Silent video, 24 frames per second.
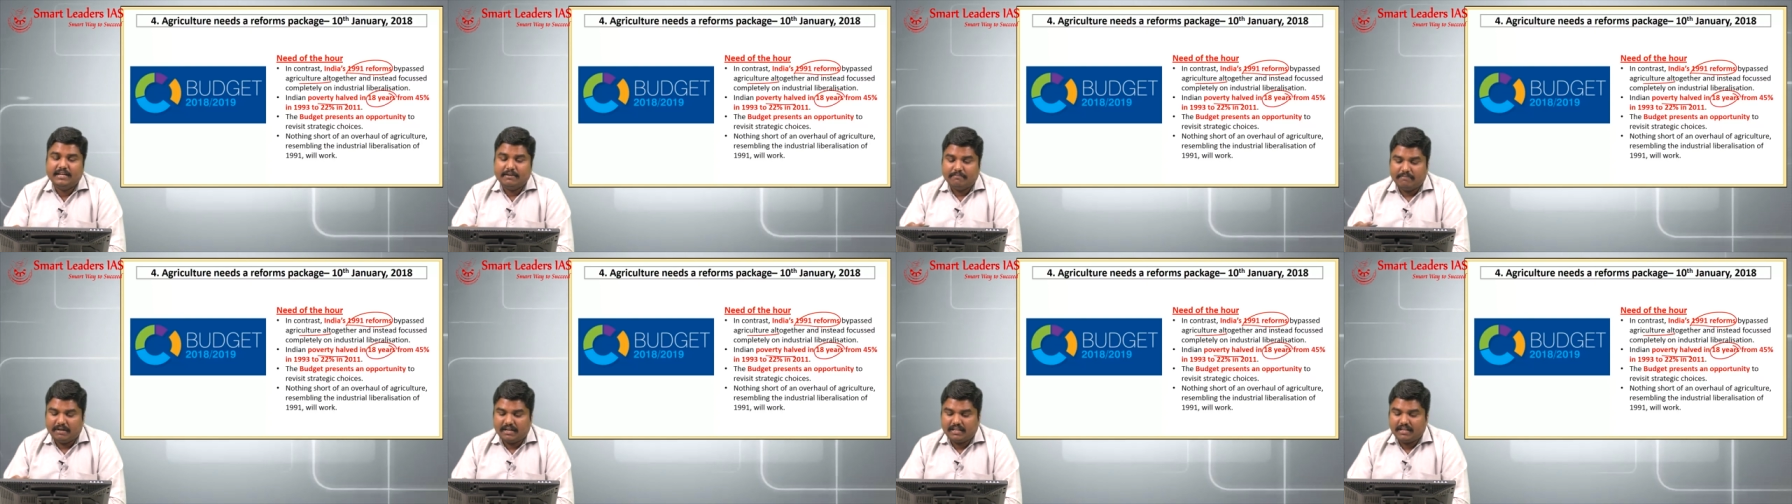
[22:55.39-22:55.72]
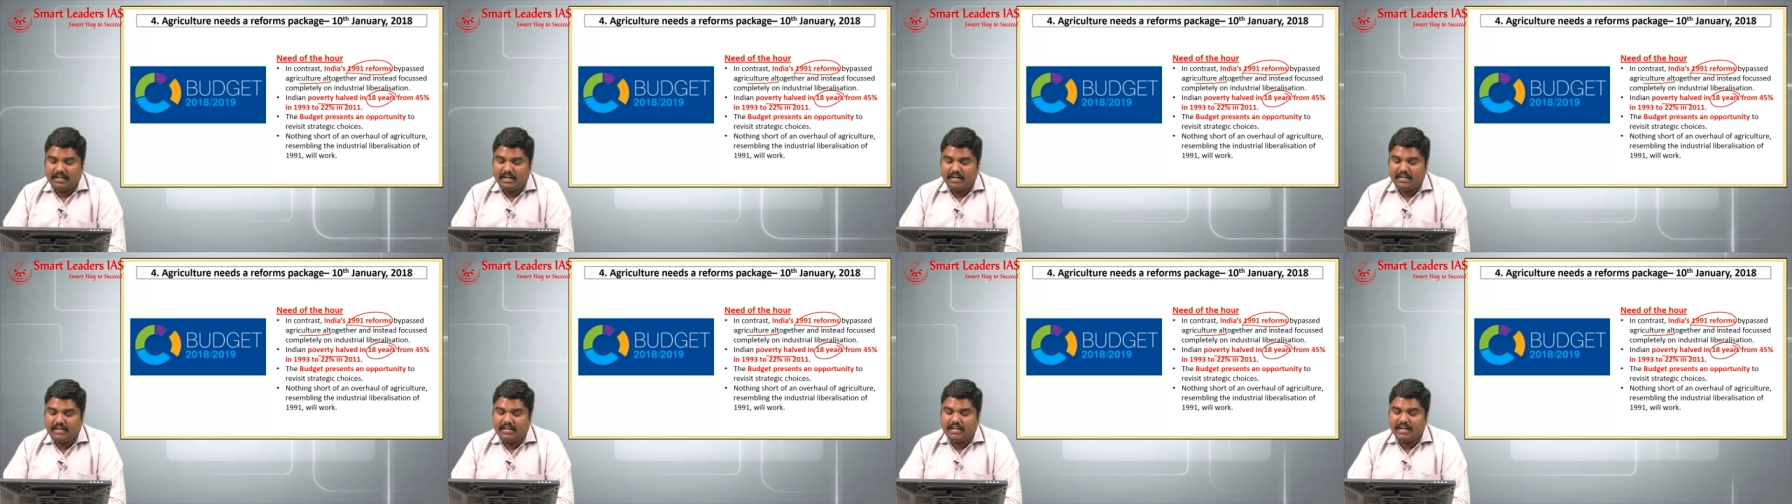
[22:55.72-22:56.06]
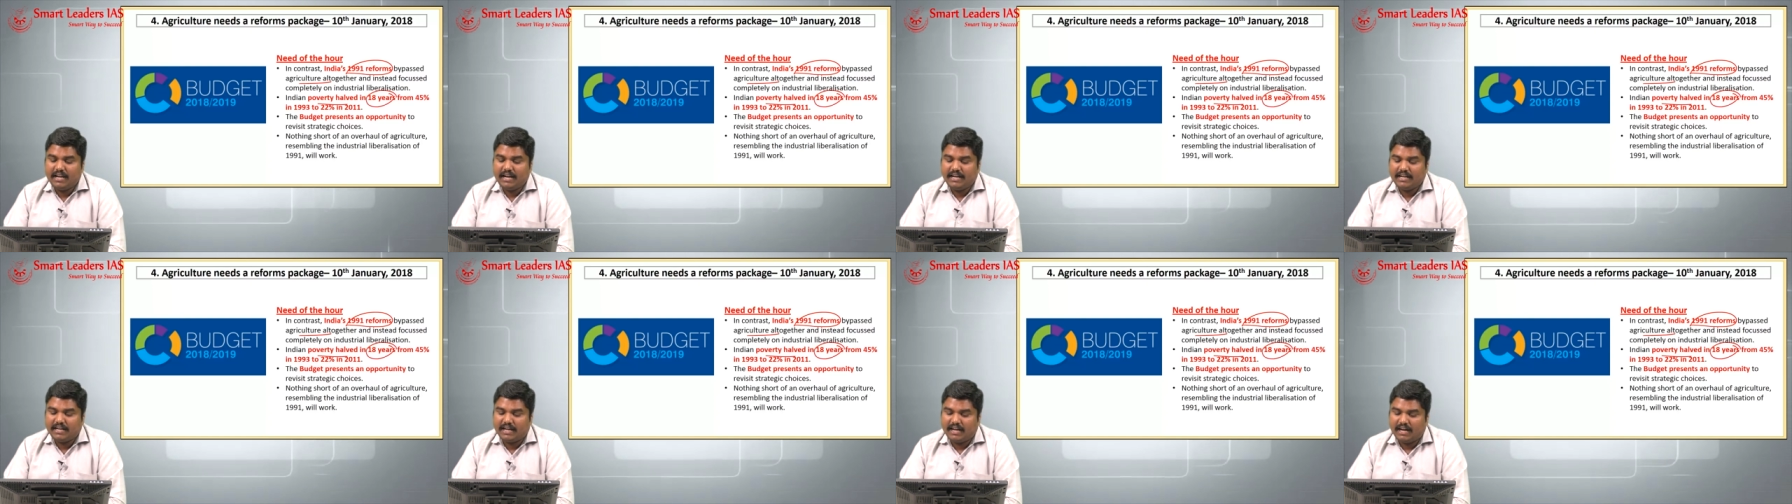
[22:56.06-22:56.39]
But in
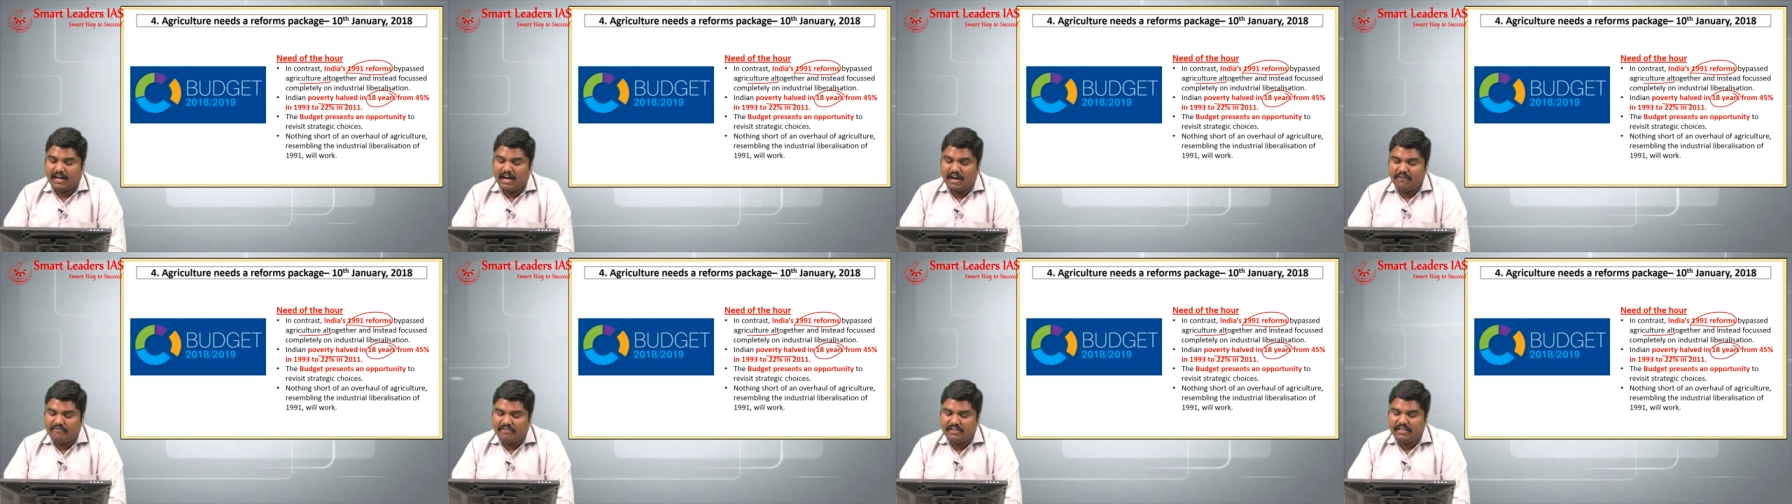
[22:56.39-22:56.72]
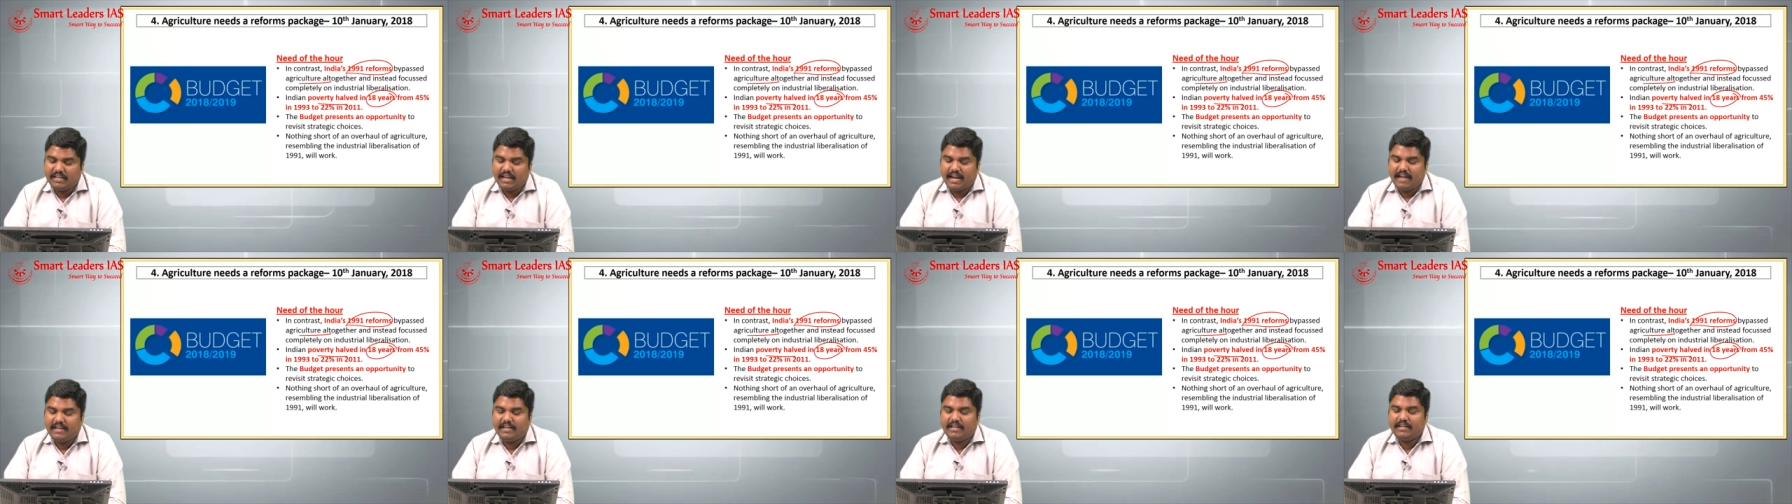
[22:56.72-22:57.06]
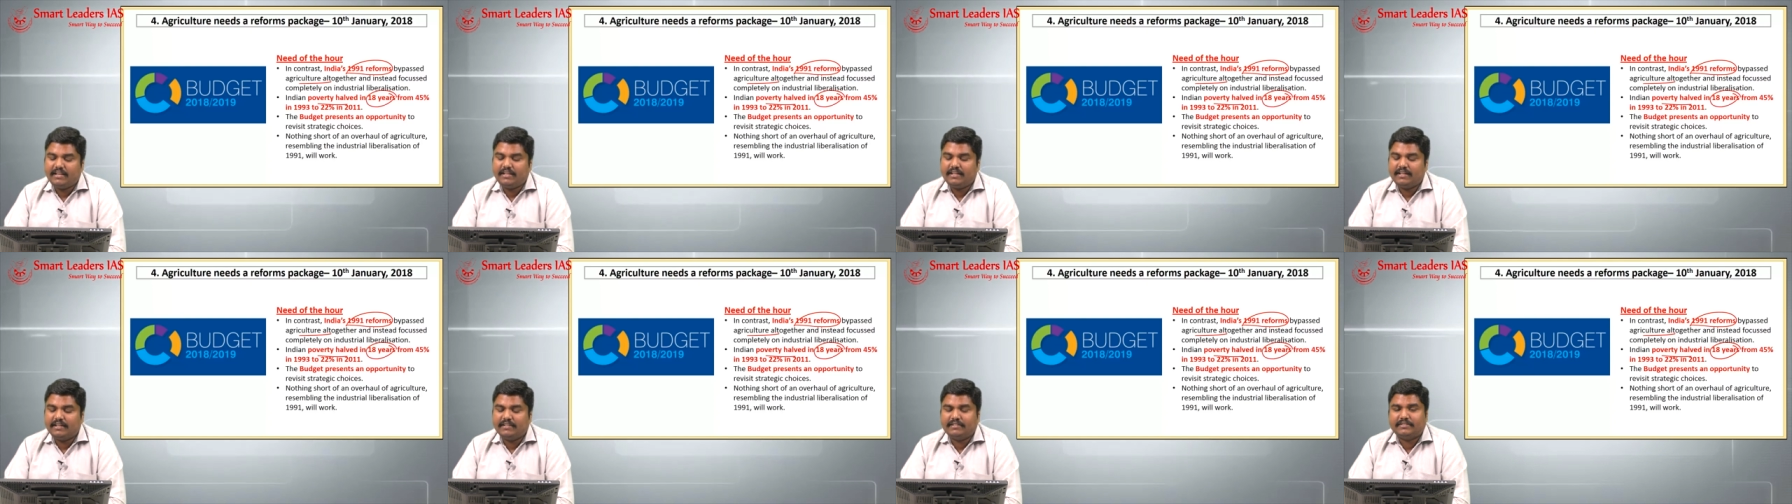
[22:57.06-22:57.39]
India, it halved in 18
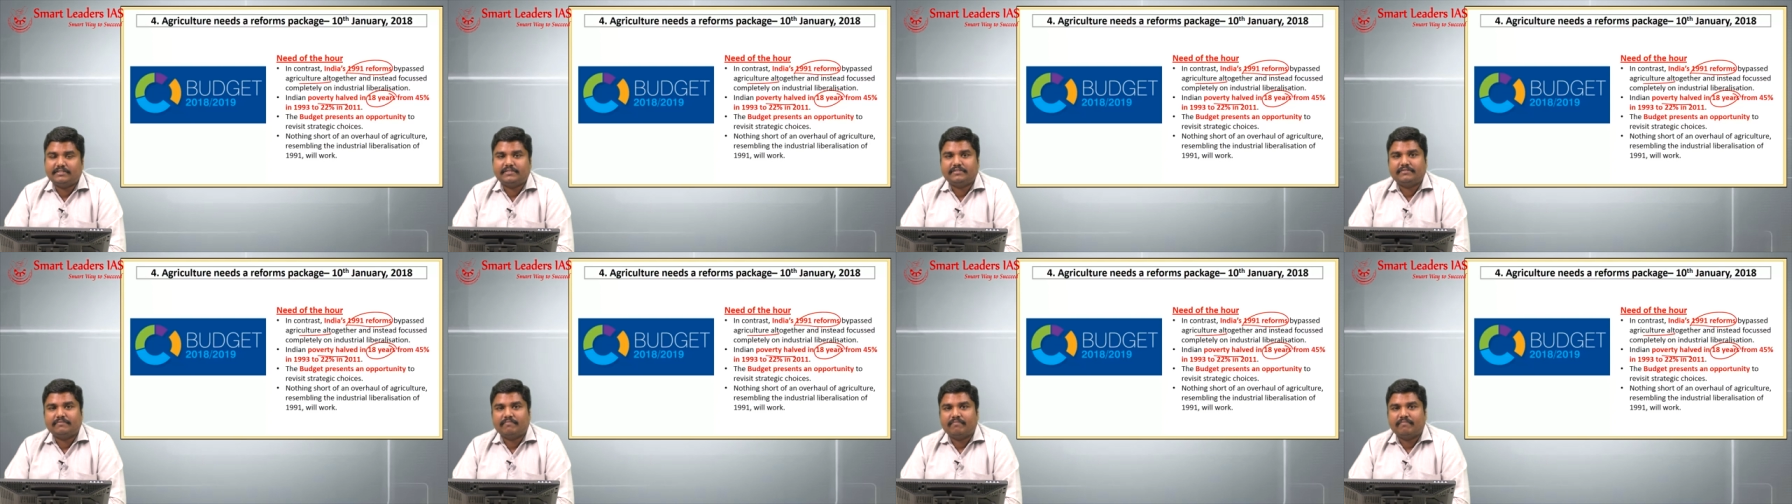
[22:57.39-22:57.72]
years.